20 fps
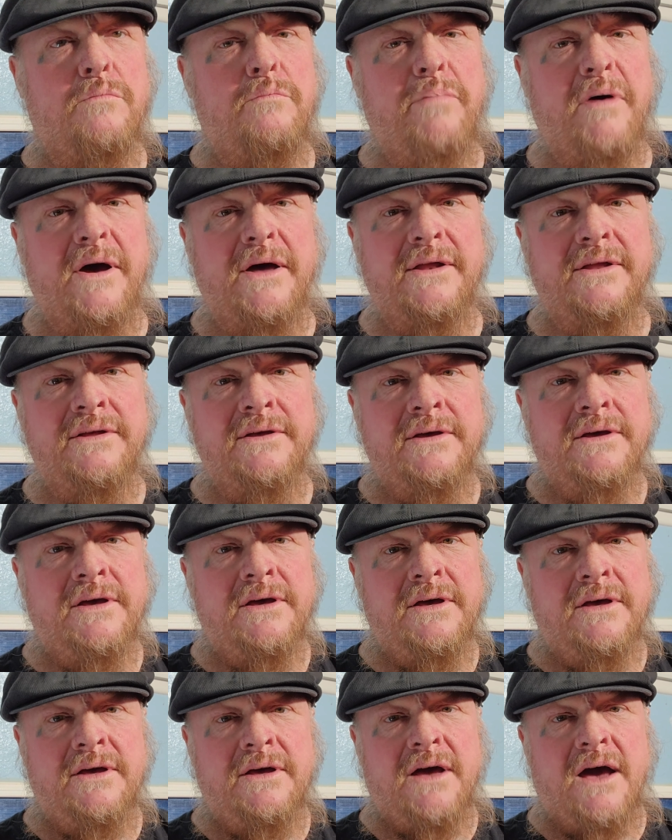but
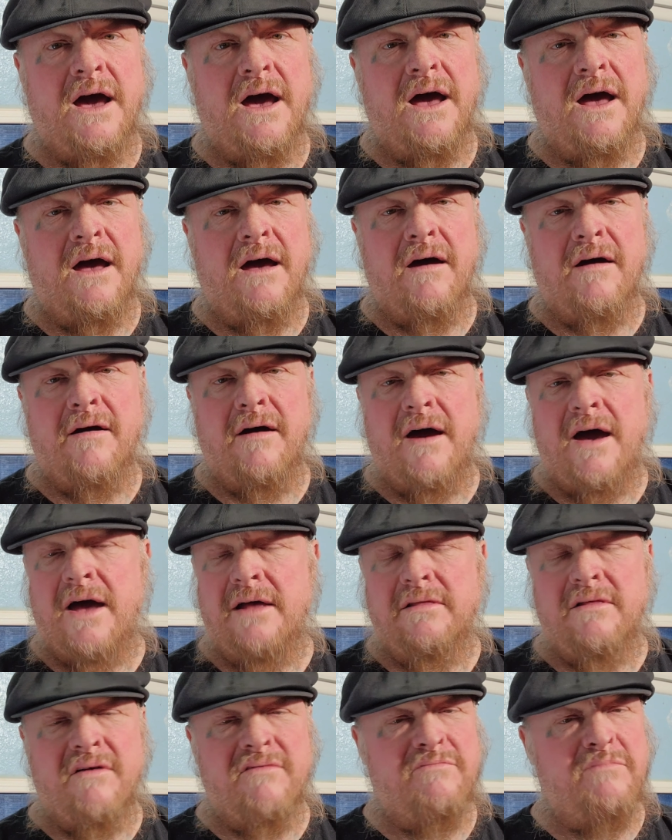I
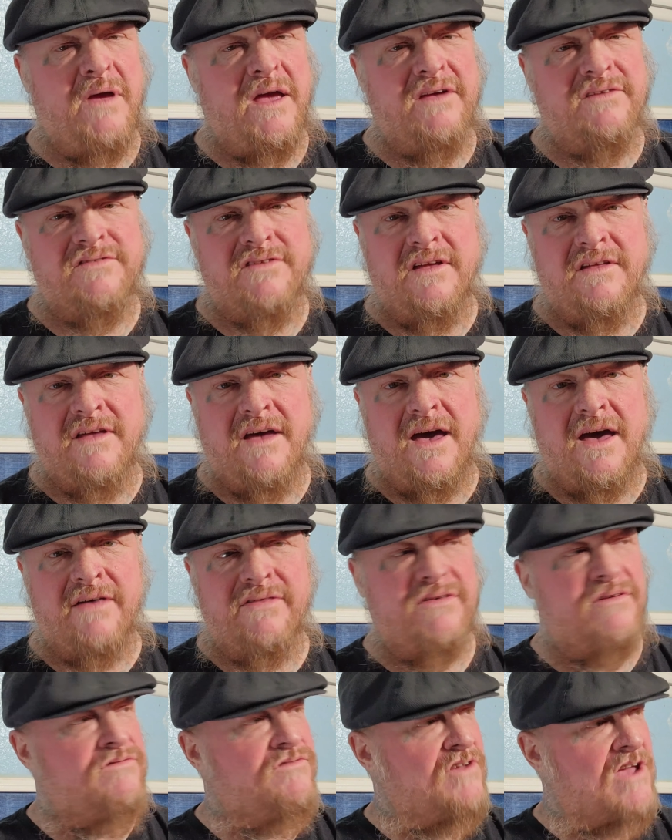love Binks to
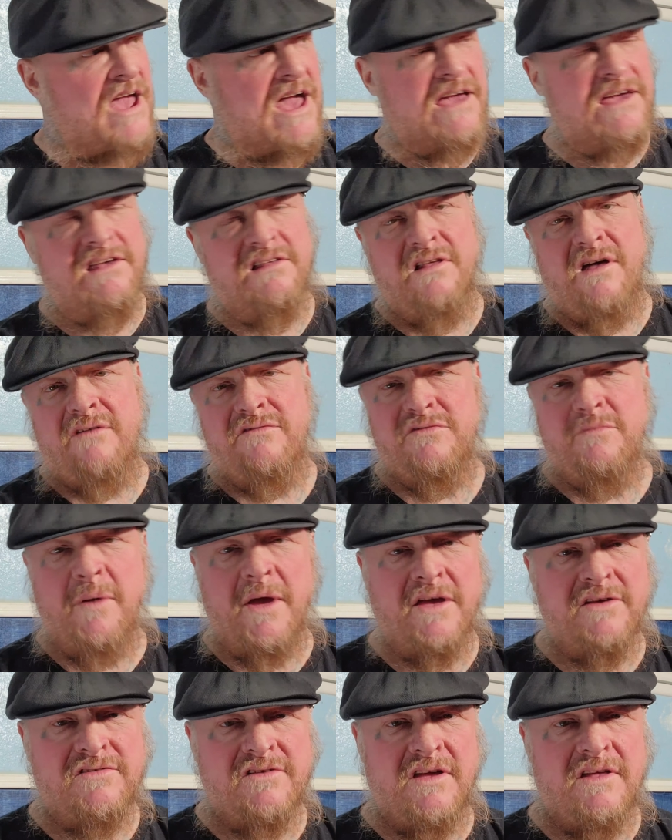death. Jackie loves
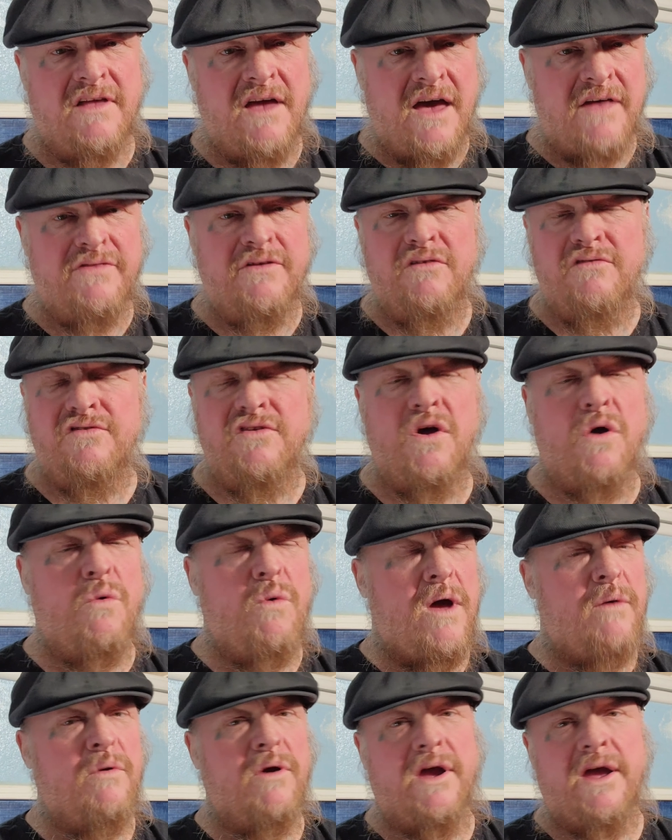Binks to death. There's no
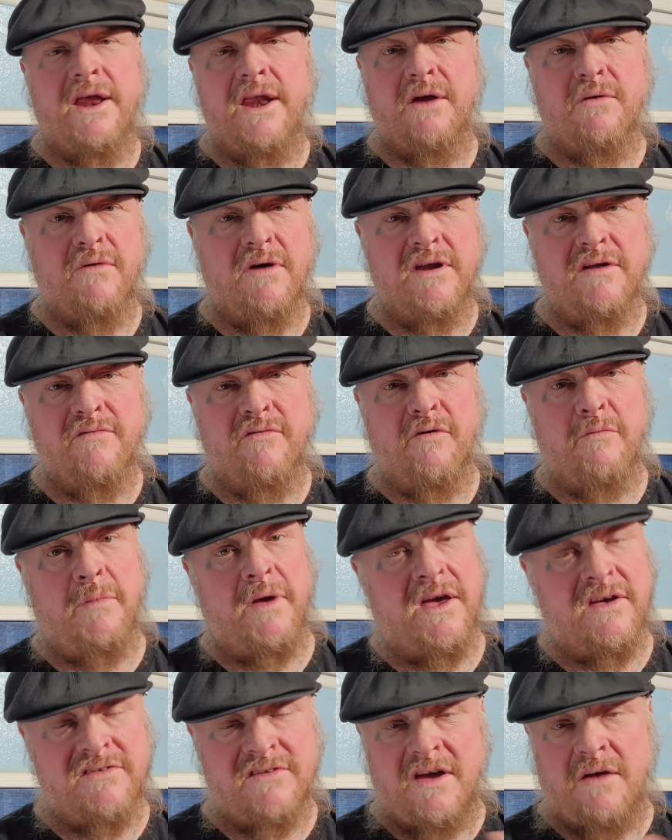way we're getting rid of her
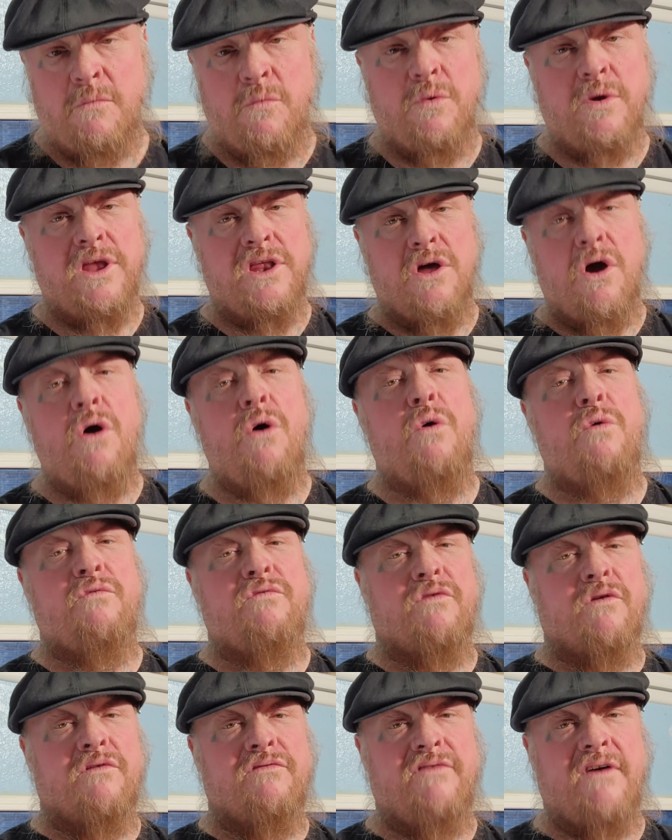because we know
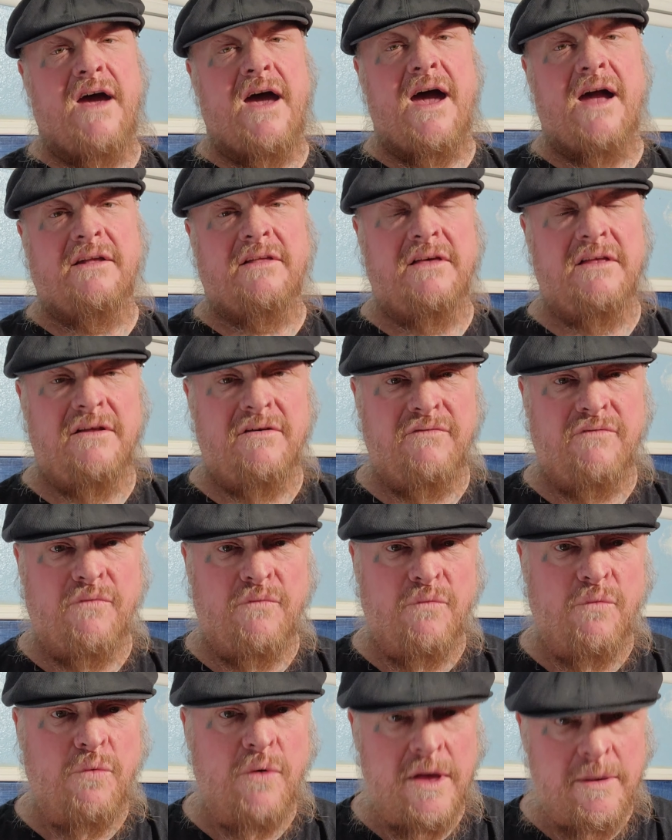for a fact that if
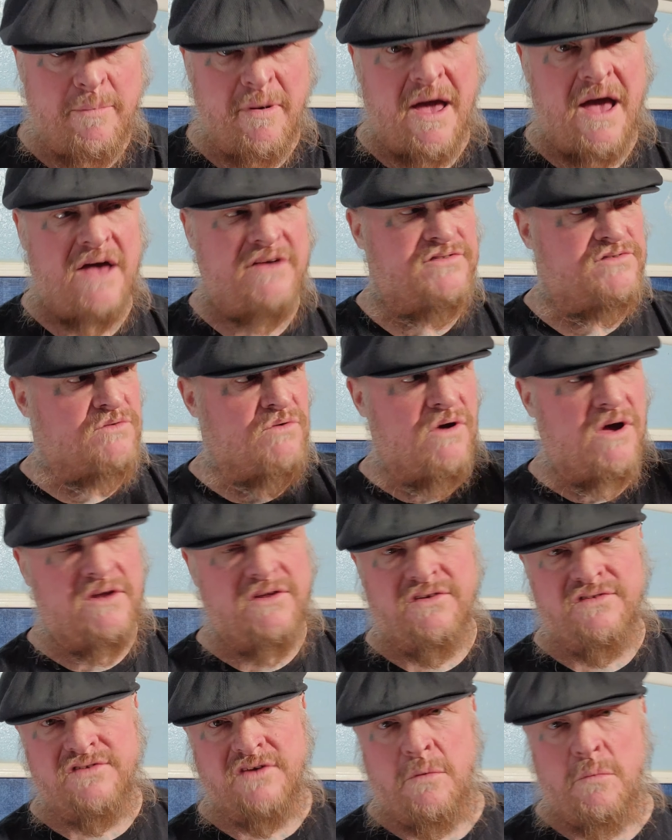we pass her on
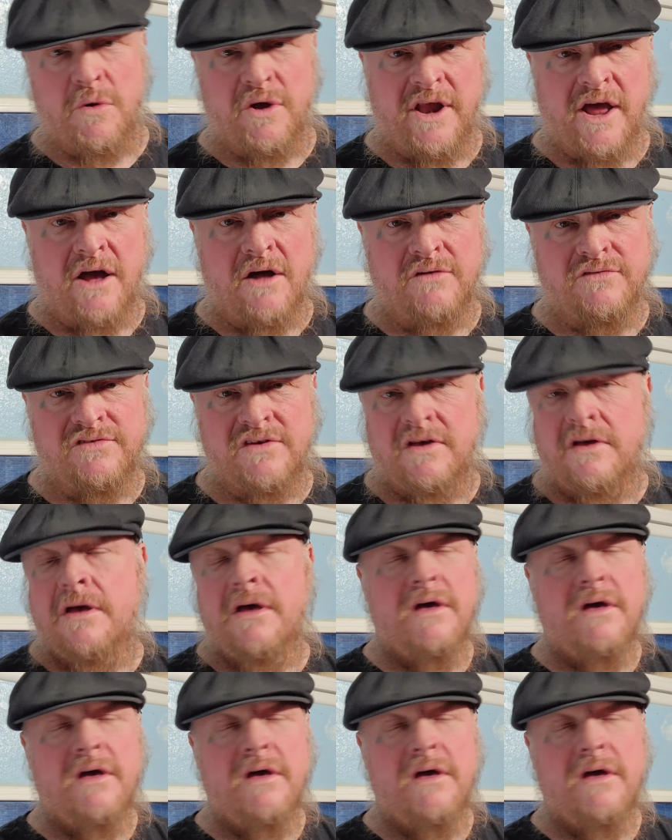to someone else,